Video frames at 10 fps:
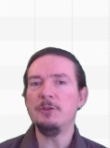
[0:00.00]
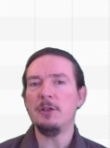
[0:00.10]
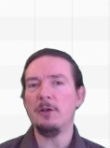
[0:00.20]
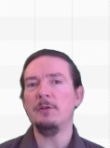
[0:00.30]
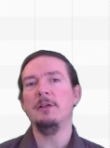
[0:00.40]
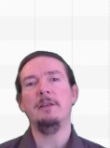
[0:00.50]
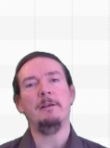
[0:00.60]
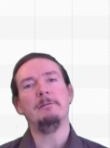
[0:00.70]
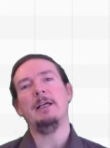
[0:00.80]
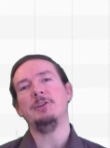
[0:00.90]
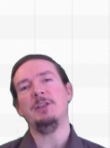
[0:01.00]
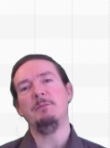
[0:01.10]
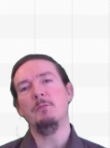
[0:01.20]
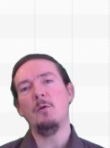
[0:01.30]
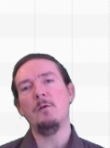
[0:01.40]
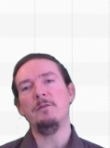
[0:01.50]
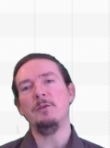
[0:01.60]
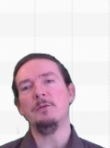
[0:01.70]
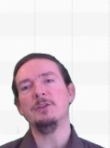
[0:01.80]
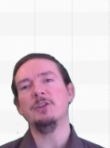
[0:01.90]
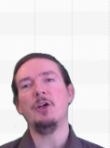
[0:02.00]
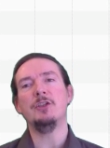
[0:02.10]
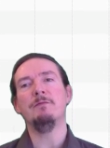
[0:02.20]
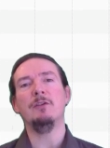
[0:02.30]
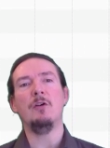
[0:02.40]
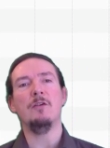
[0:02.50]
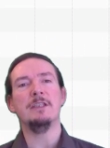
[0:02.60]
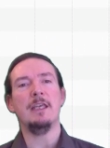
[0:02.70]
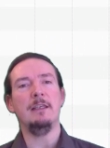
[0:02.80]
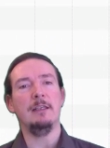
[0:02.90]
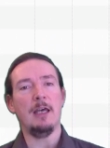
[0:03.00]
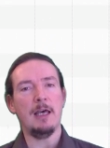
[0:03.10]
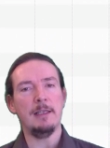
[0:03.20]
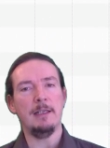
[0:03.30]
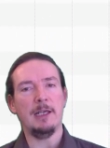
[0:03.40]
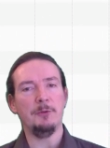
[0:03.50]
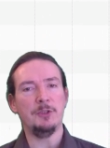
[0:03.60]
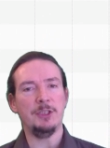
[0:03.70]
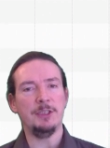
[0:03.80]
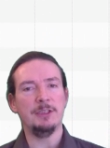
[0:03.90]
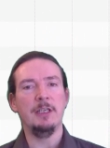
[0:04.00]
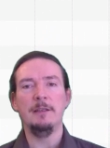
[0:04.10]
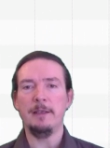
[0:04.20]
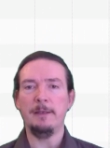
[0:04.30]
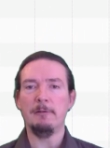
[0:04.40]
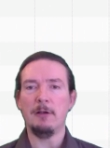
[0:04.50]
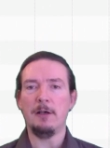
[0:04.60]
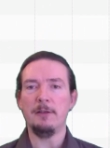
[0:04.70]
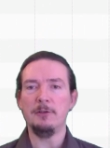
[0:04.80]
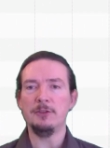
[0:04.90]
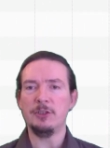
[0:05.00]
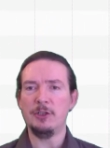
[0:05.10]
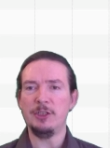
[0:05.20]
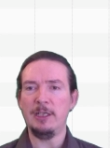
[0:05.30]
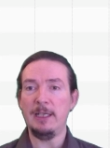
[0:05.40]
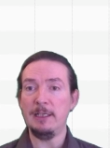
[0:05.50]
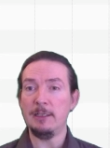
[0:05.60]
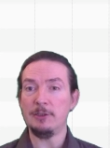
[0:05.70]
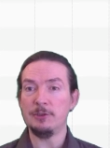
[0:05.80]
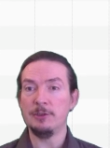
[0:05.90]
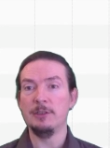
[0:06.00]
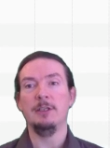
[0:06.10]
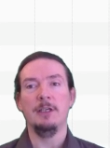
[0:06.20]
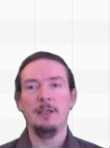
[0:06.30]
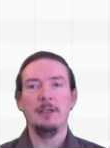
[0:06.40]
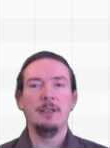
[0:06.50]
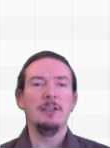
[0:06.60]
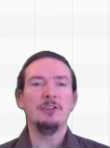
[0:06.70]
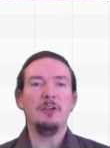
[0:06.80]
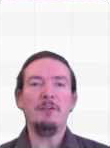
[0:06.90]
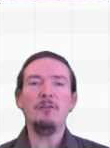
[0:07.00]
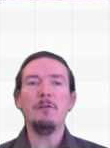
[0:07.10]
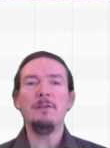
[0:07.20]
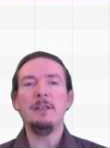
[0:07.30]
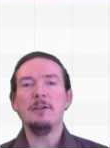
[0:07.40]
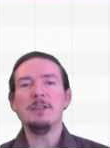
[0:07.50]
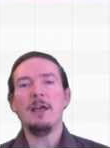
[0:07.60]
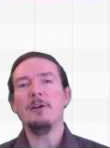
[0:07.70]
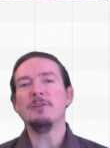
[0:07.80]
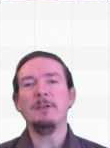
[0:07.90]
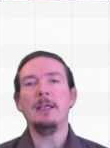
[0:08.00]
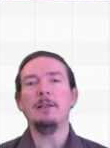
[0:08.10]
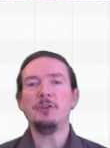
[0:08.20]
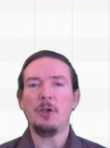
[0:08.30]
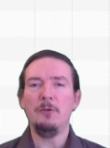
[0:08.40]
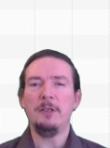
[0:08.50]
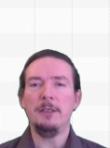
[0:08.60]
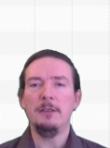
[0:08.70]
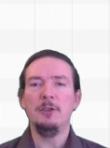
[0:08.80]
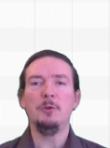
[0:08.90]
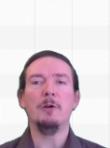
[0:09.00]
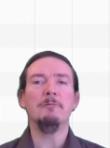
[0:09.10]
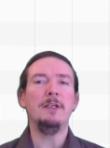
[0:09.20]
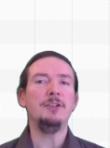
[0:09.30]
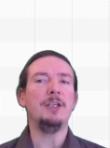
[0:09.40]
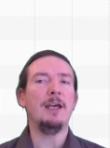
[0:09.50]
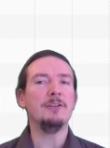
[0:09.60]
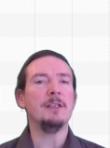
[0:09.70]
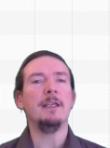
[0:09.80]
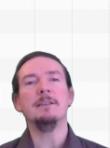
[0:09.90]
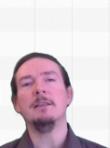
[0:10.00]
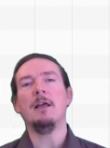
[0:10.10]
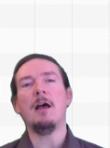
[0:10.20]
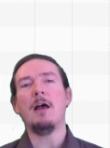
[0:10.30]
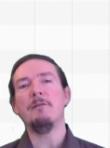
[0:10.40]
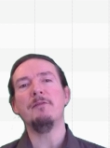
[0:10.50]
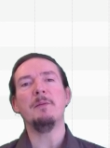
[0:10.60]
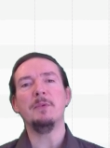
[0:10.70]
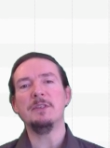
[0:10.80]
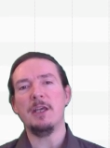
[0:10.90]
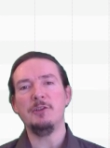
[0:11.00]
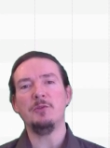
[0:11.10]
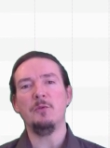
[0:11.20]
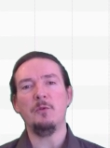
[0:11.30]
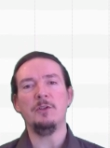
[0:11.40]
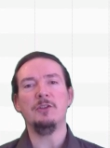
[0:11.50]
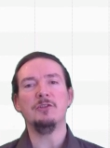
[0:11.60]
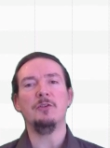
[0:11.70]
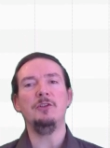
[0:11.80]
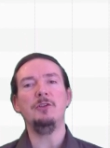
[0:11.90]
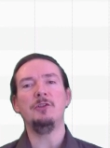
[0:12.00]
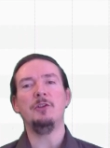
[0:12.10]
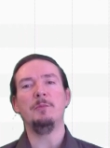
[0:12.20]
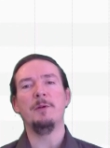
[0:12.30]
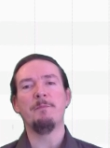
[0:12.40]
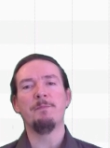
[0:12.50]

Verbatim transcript: you know there are actually more viewers searching for content in other languages than there are those searching in English? So if your video titles are in English only, you are reaching out to less than half of the potential audience on YouTube.